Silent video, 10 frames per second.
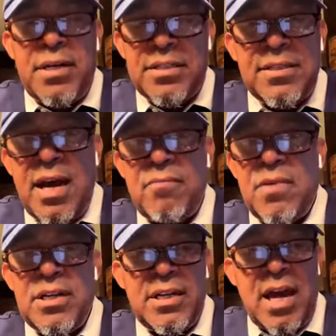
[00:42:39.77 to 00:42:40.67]
but it's
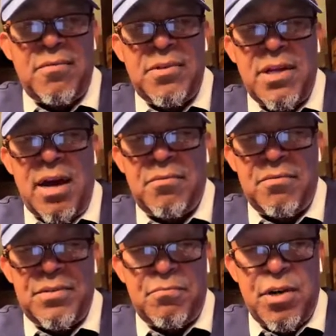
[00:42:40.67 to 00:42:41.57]
not one that I
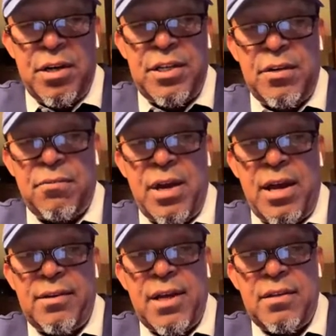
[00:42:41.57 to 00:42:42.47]
would wear year
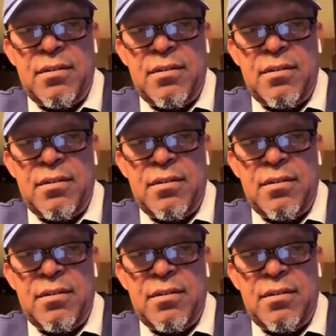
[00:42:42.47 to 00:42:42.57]
round.